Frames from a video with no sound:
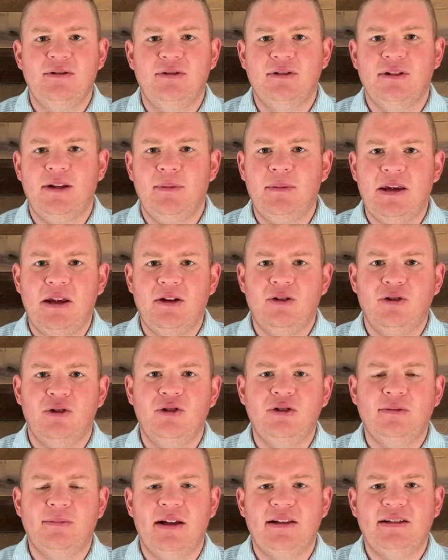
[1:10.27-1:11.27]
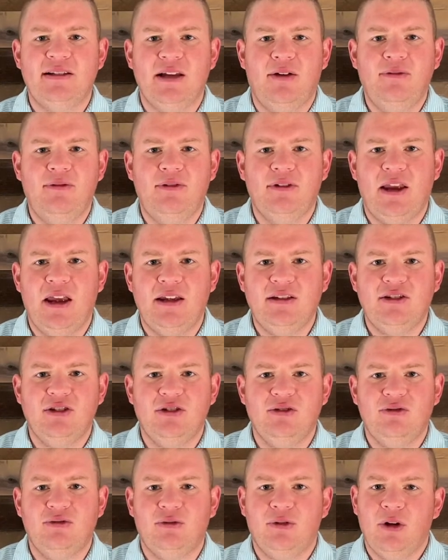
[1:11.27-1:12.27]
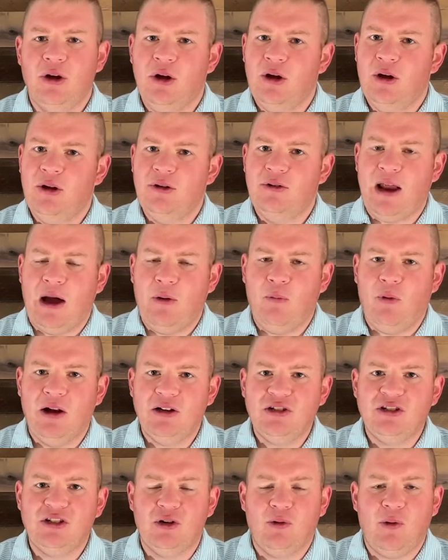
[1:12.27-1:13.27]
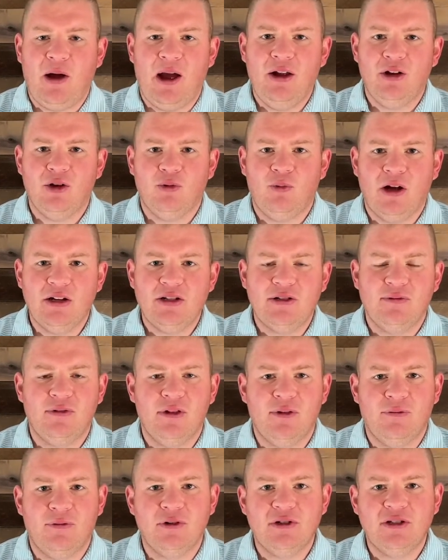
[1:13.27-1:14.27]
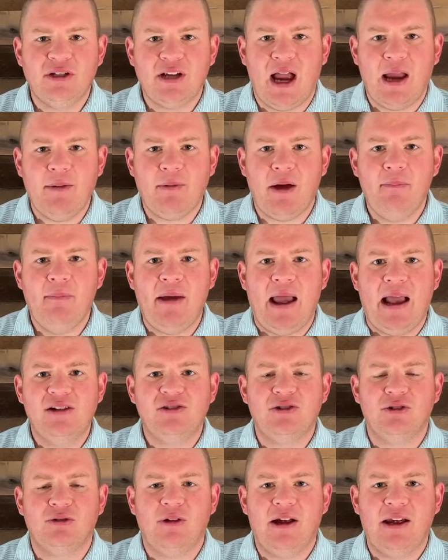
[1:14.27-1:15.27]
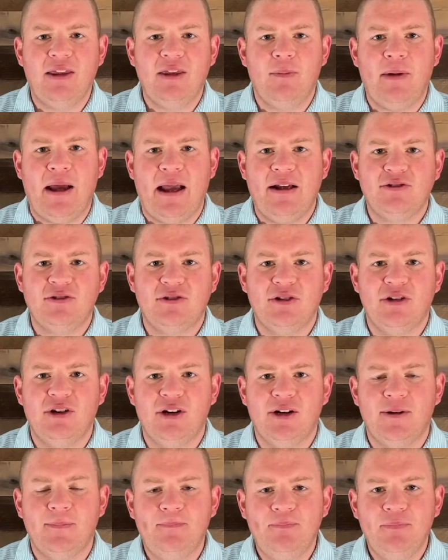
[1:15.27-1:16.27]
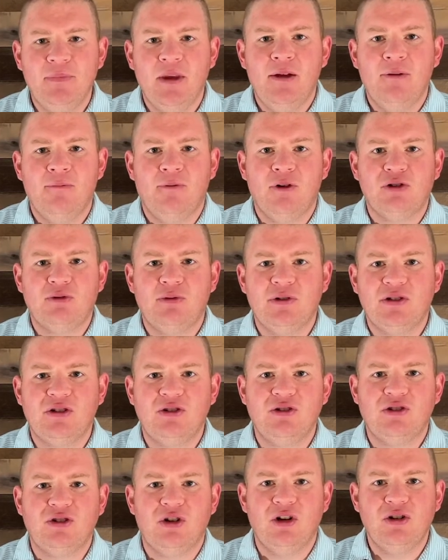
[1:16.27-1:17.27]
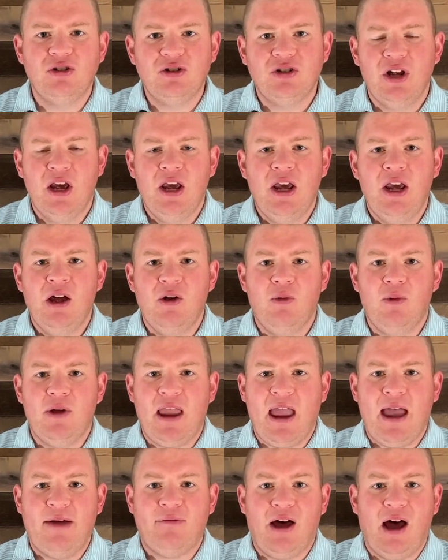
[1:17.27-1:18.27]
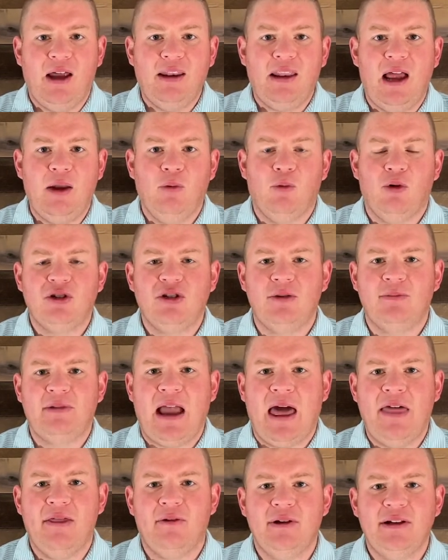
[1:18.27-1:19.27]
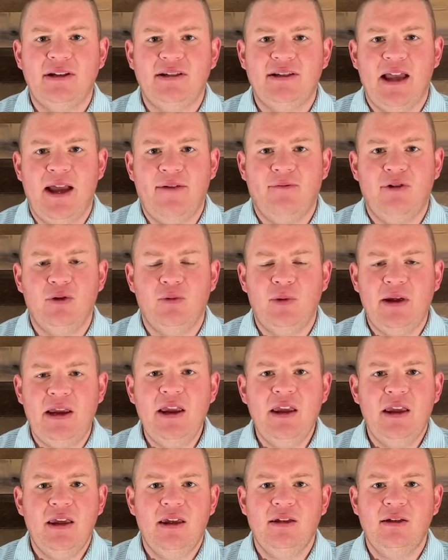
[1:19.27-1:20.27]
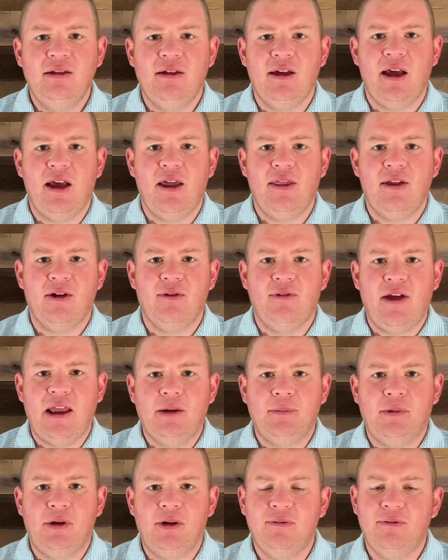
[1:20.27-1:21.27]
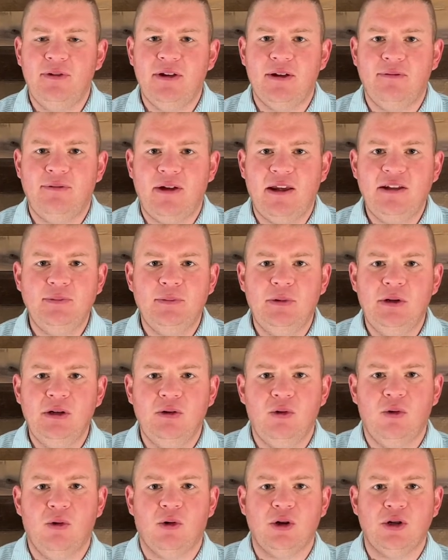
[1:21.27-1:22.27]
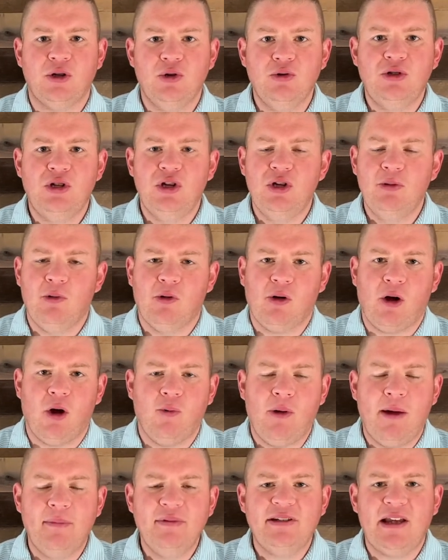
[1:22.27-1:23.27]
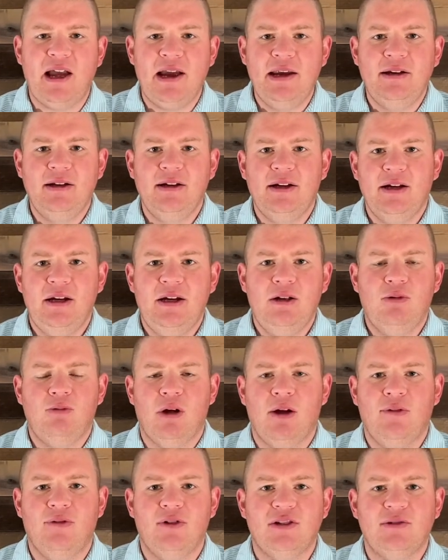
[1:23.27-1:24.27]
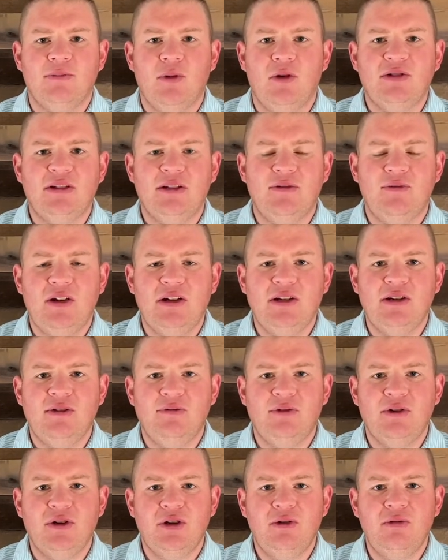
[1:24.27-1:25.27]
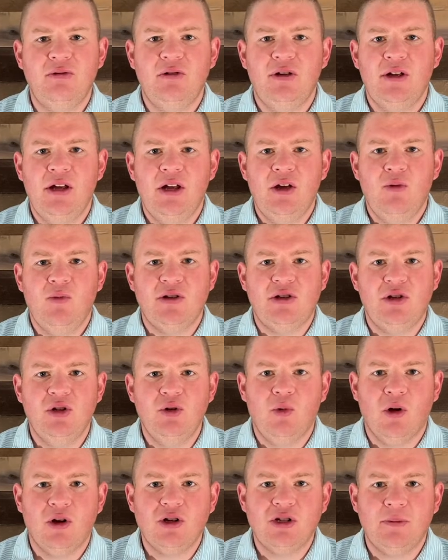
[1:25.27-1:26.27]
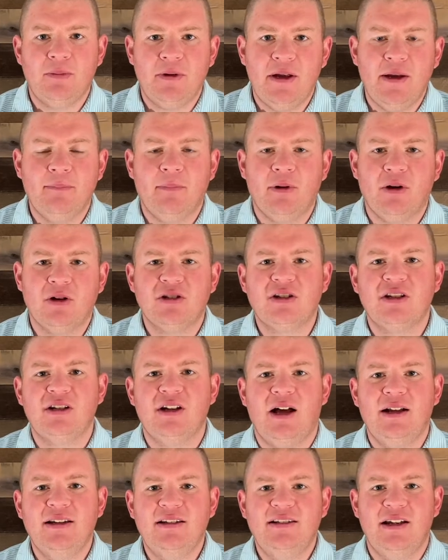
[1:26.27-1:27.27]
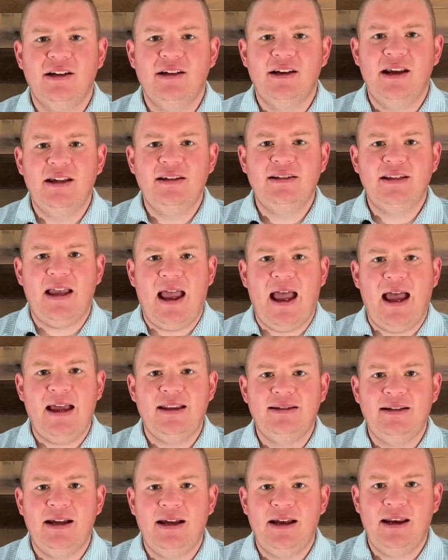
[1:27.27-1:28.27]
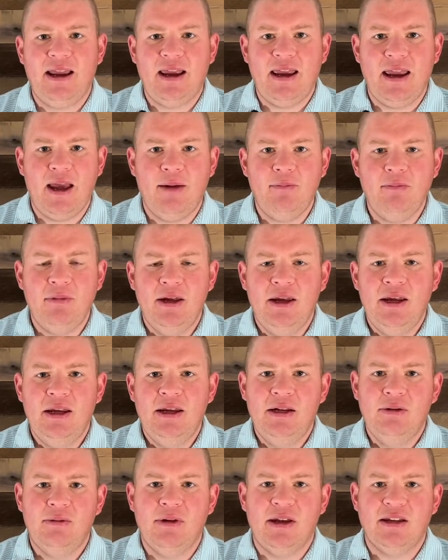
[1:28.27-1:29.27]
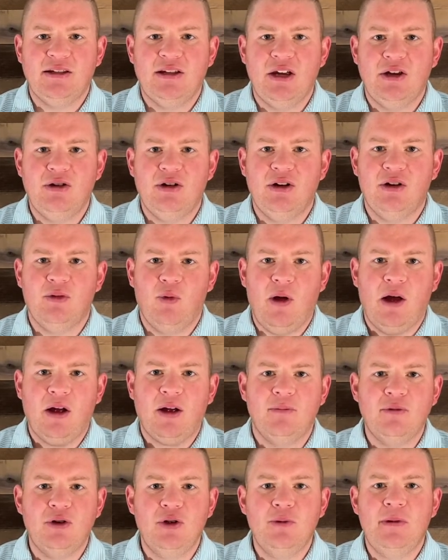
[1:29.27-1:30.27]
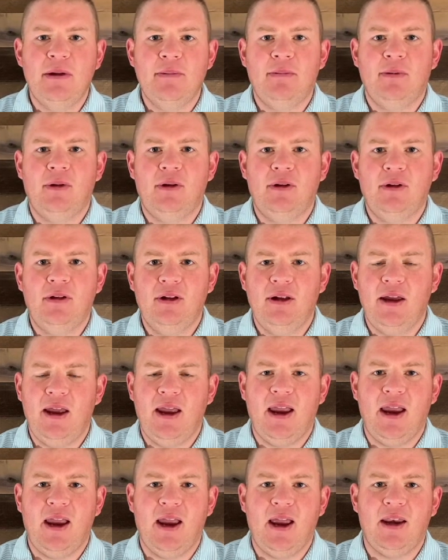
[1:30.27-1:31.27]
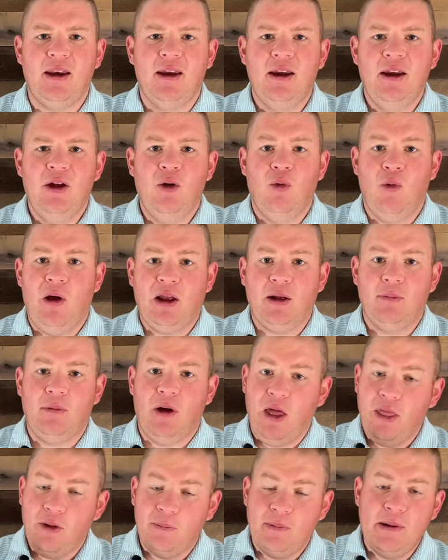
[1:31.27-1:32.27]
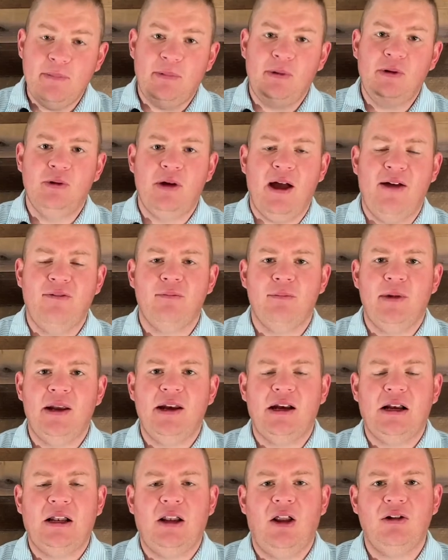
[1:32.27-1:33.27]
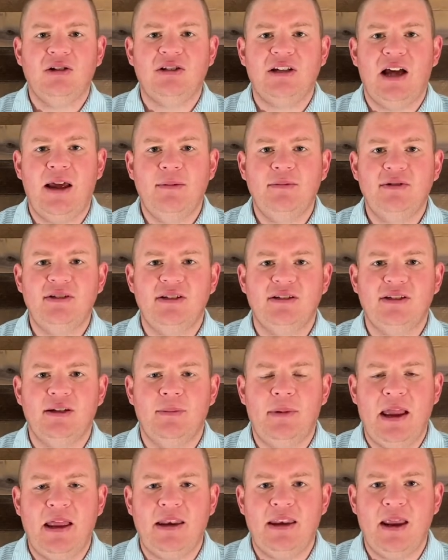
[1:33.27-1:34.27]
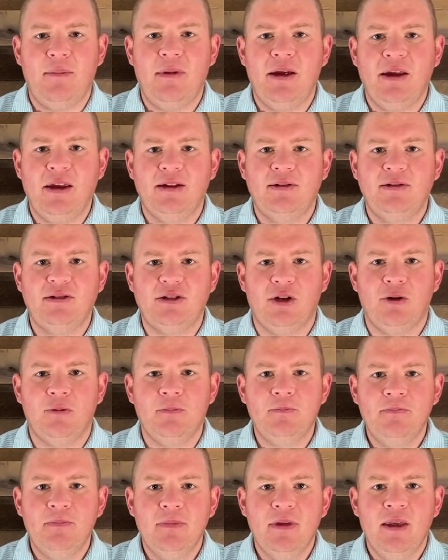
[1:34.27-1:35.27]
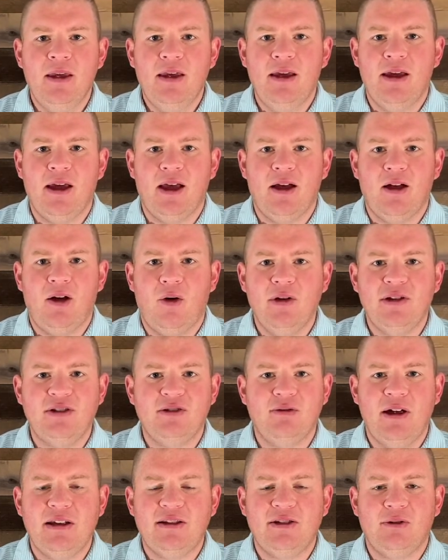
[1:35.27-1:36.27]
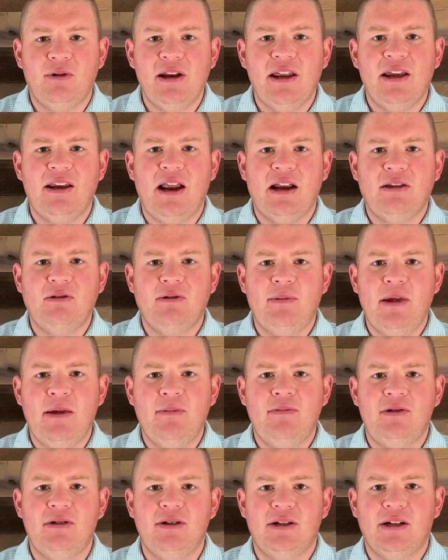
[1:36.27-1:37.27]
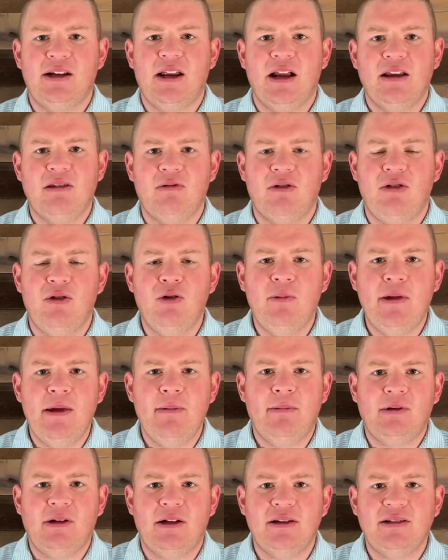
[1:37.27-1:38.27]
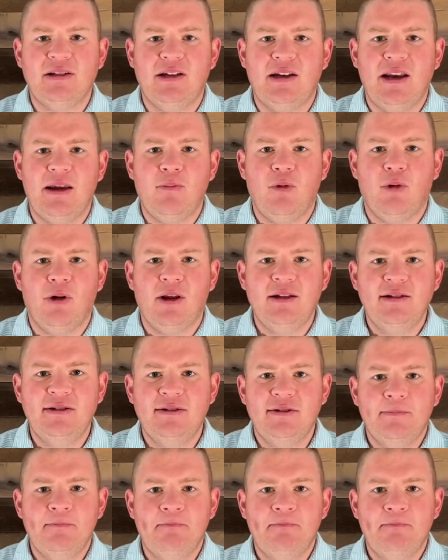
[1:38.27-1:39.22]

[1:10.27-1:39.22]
Let me introduce myself in case you've not watched in a while, you're watching for the first time. I'm Pastor Grant, the pastor here at First Christian Church. We have online worship gatherings every week. Uh, they're available via Facebook or YouTube or our website, wherever is most convenient for you. We do worship in person on Sundays at 10 a.m. We continue to welcome new people and welcome other people who haven't been in a long time since the pandemic. So uh, always great to reconnect with people and to connect with new people on Sunday mornings.